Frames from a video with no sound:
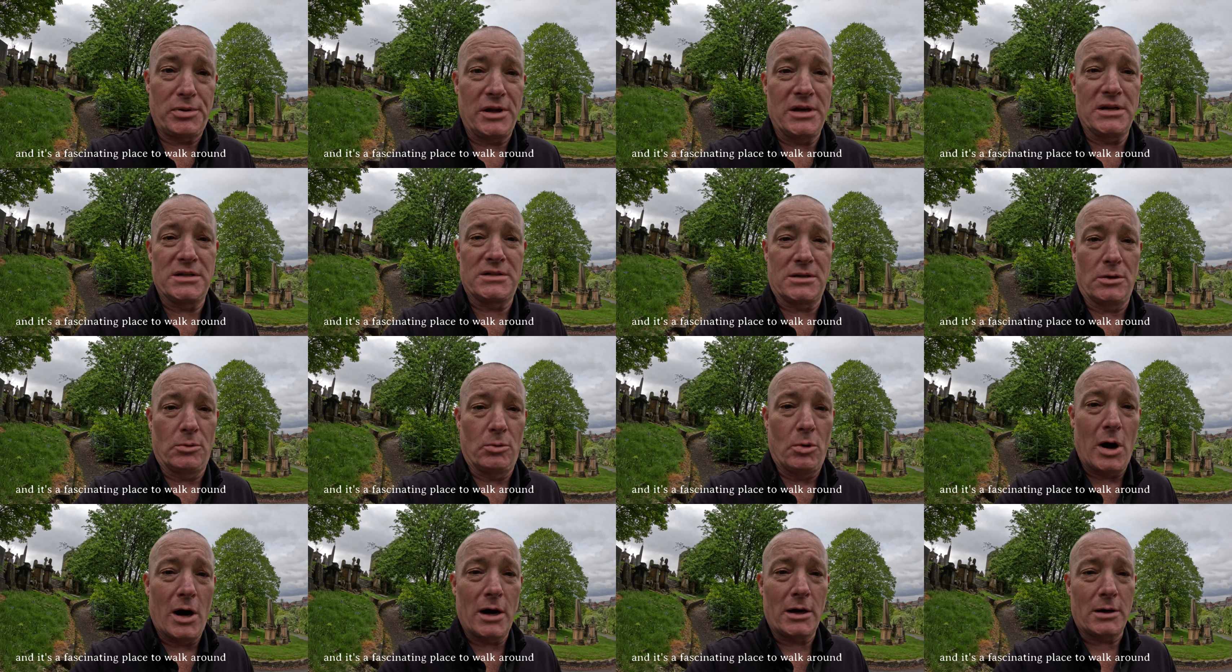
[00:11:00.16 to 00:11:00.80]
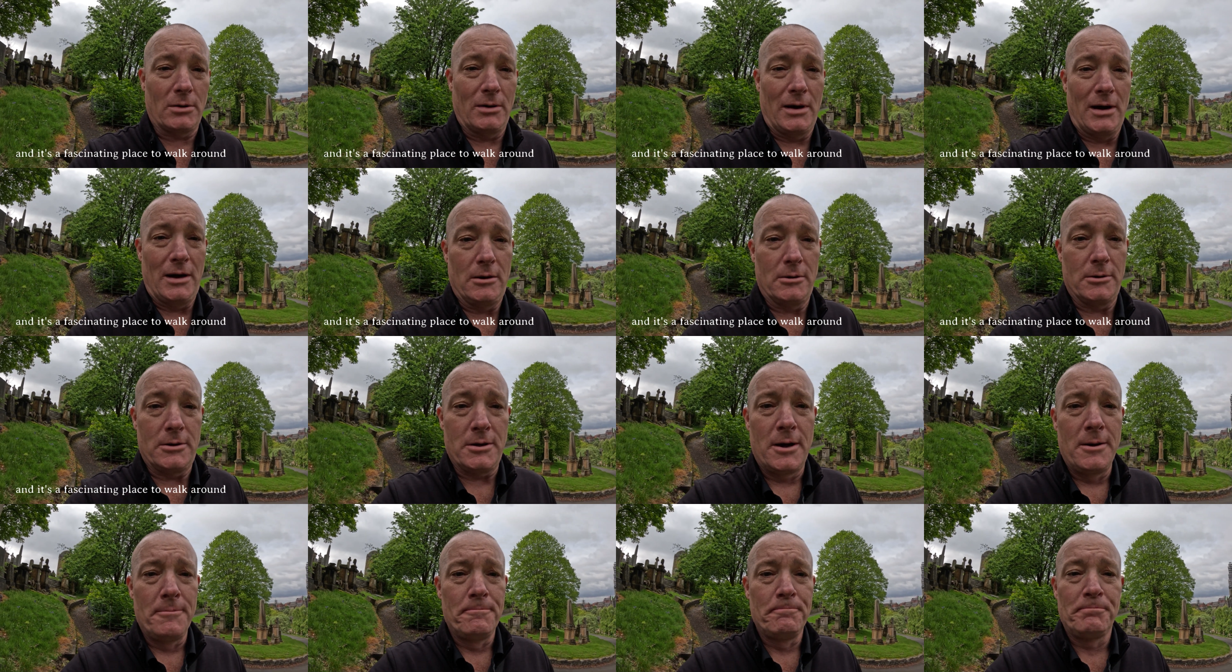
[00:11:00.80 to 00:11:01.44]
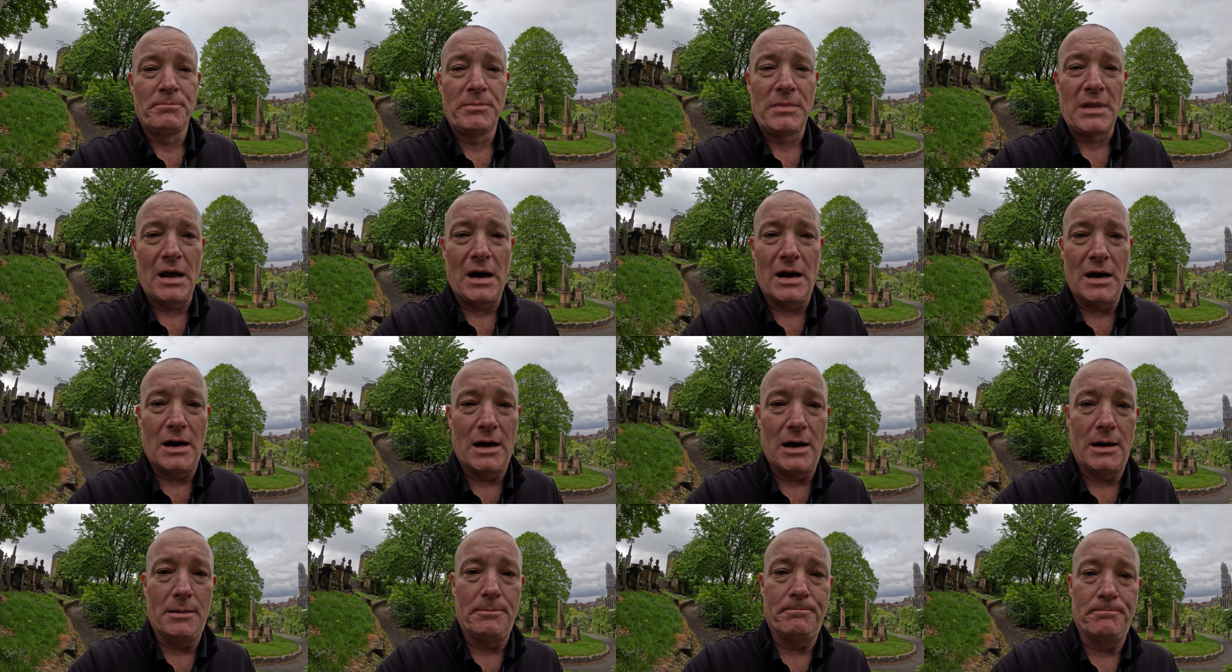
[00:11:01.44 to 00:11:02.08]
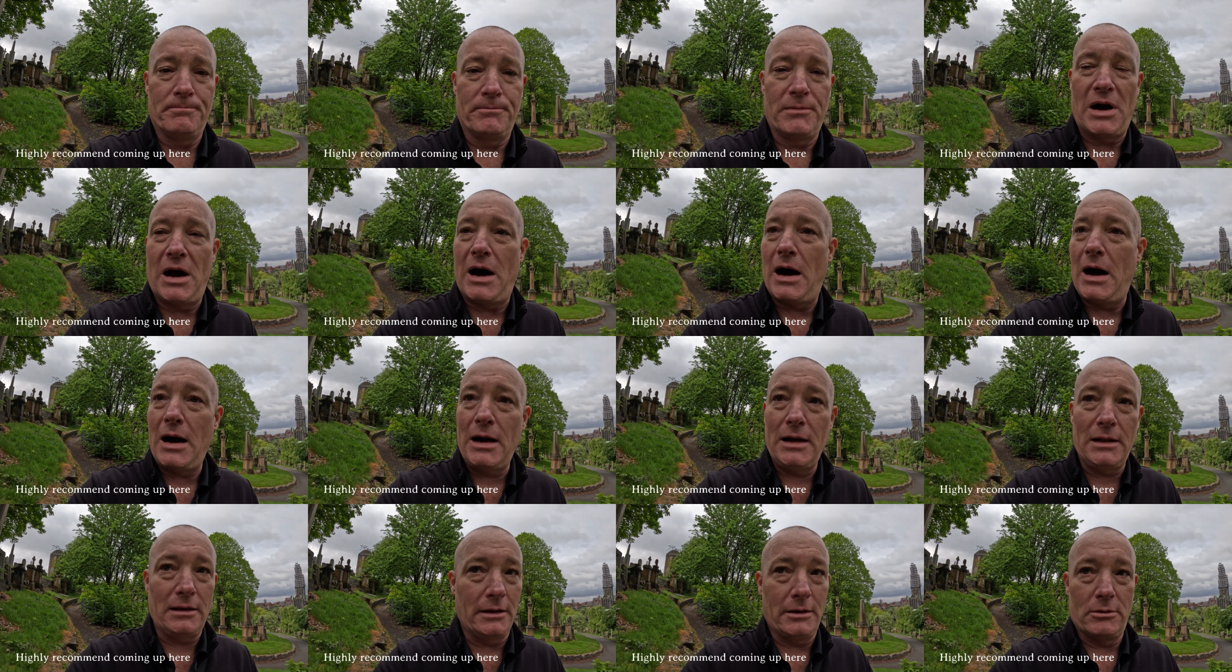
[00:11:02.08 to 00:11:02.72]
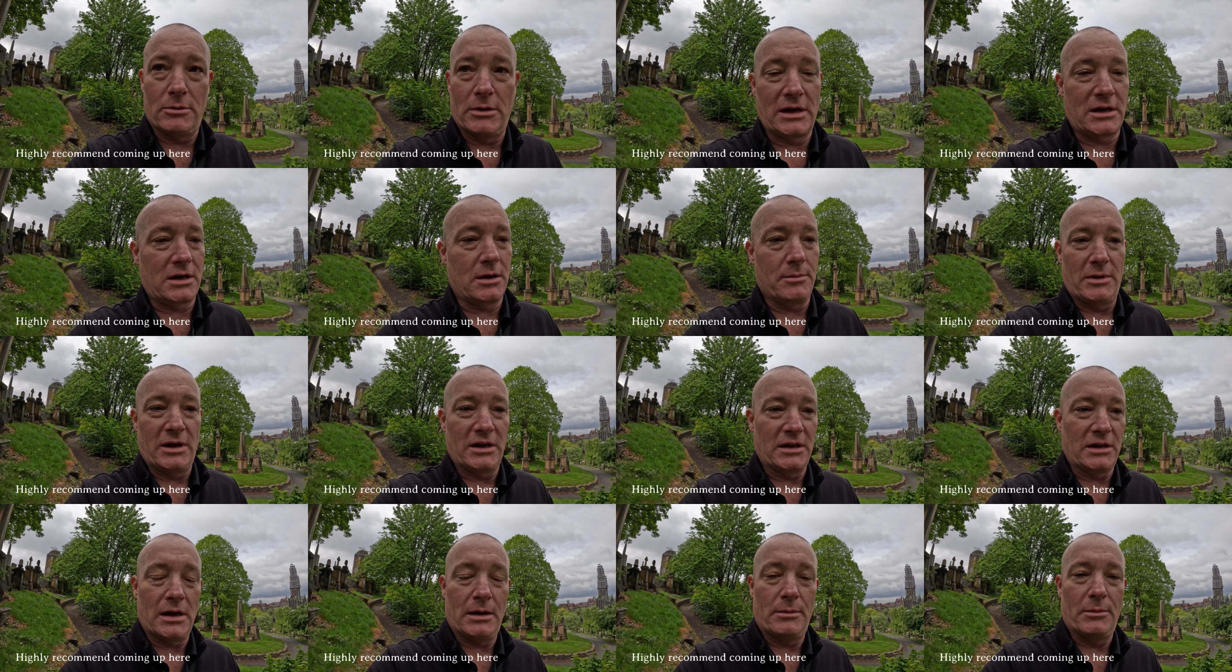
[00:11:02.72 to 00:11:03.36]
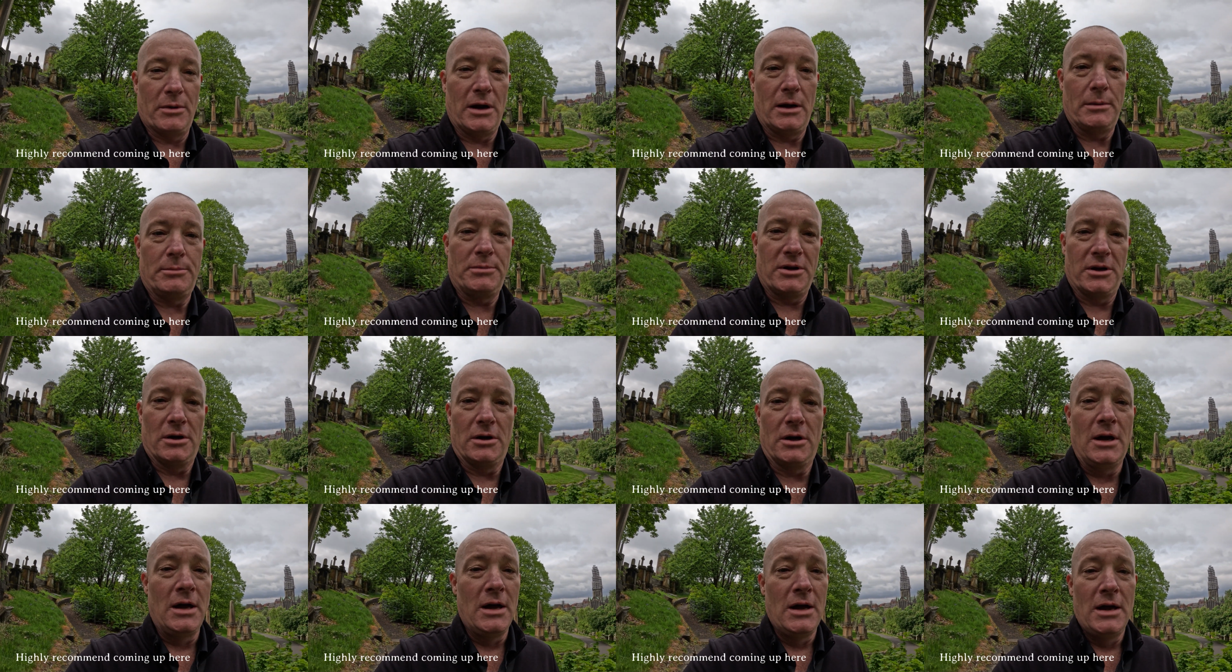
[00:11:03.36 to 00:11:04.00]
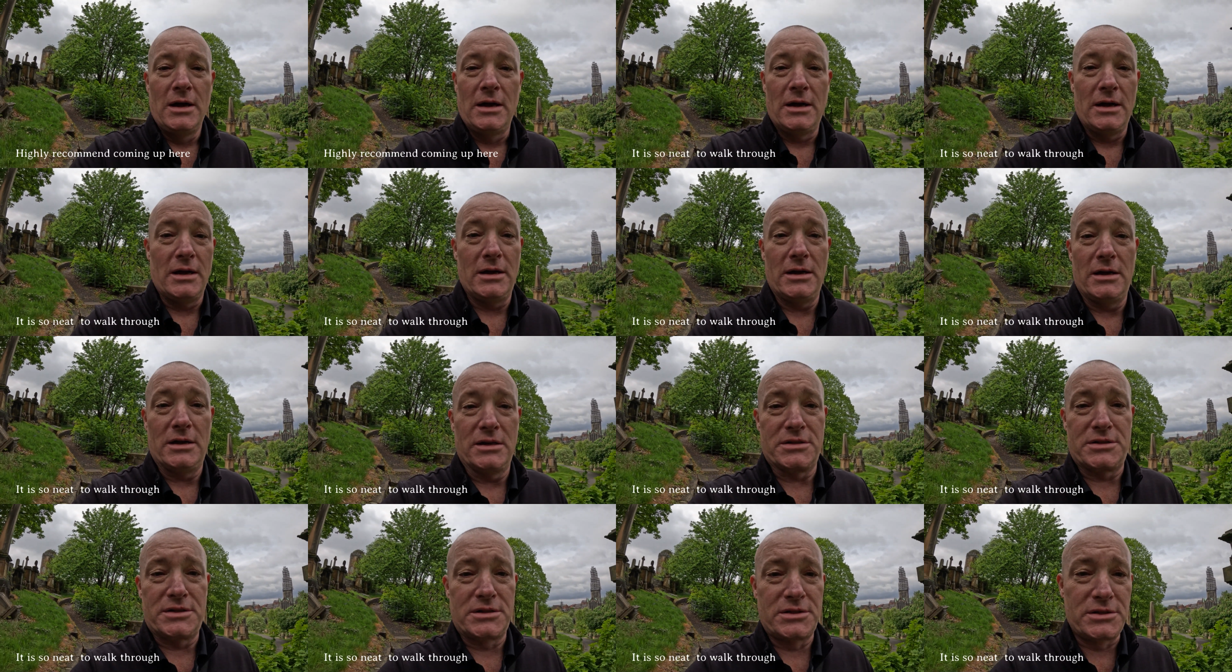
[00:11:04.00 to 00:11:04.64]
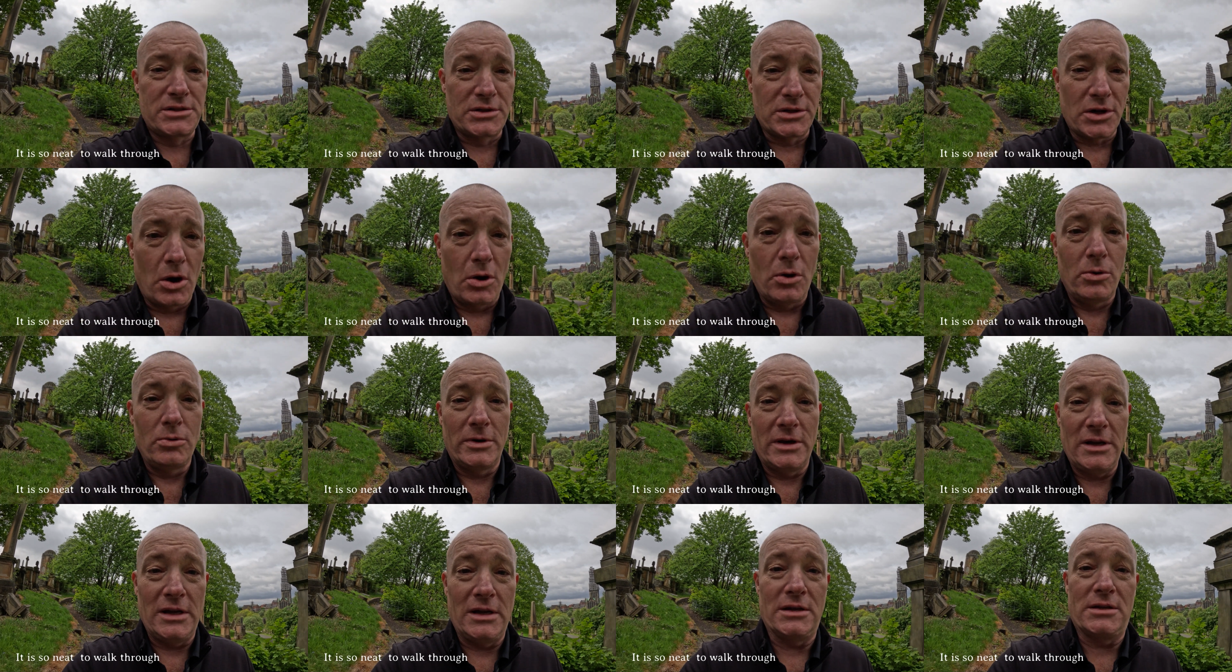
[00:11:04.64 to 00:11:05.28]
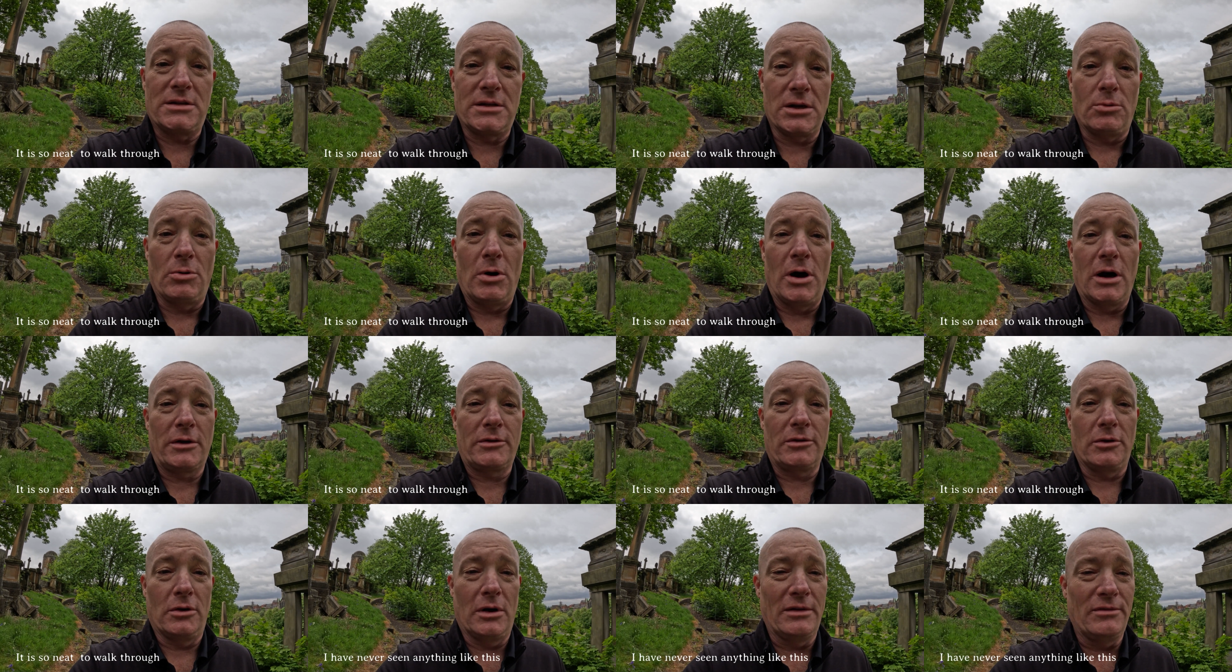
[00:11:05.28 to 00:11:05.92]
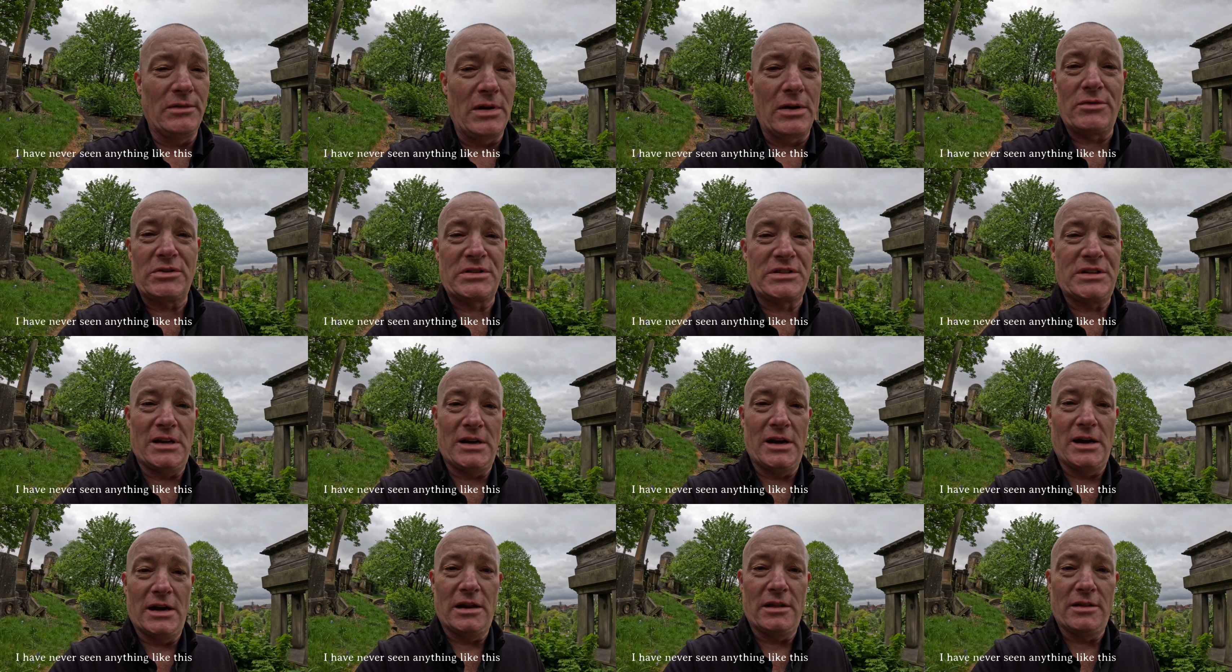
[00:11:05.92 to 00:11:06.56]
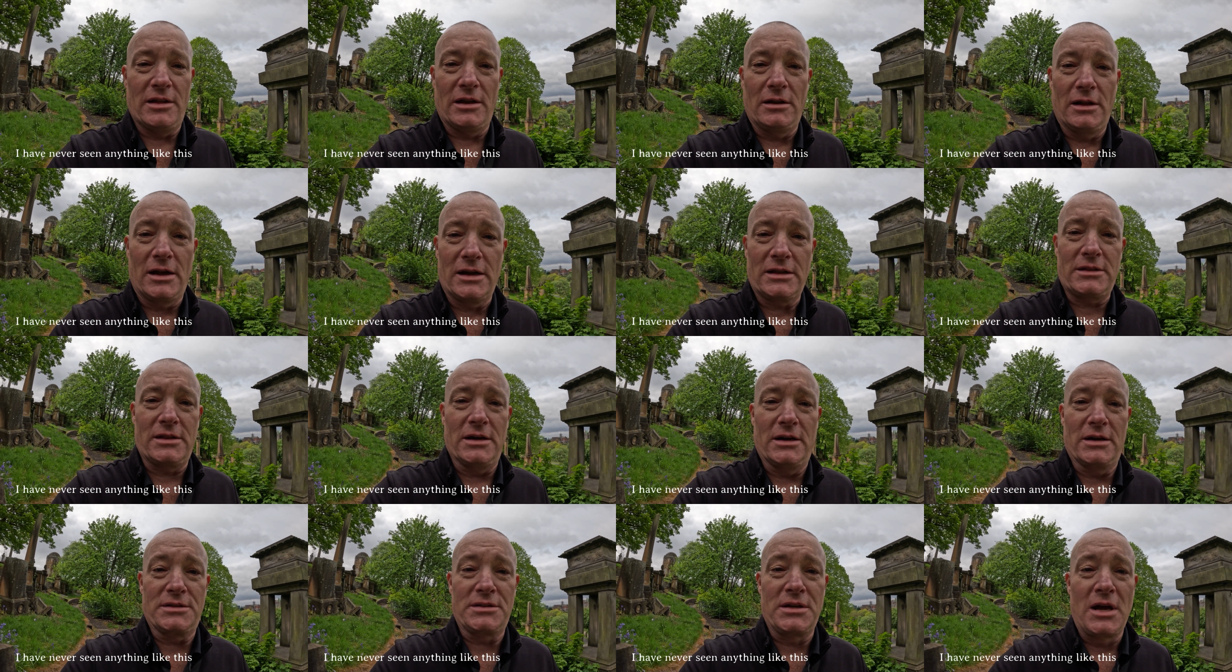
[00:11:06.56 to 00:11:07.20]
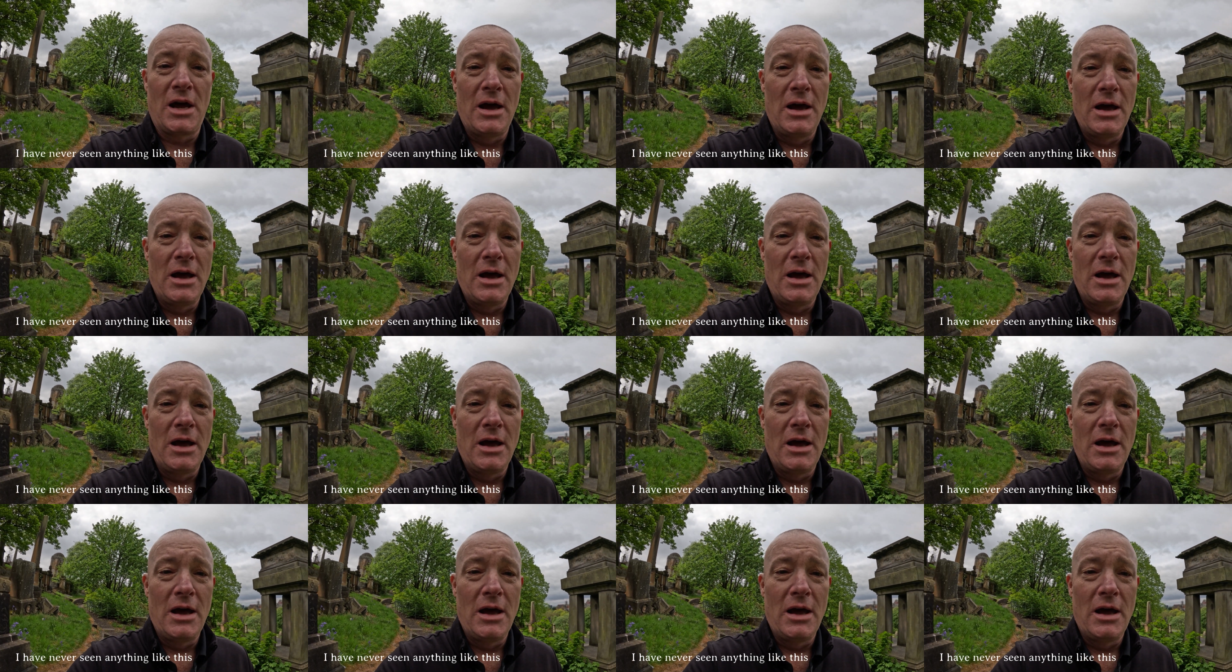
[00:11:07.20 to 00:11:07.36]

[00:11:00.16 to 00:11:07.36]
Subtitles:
place to walk around. Highly recommend coming up here. It is so neat to walk through. I've never seen anything like this.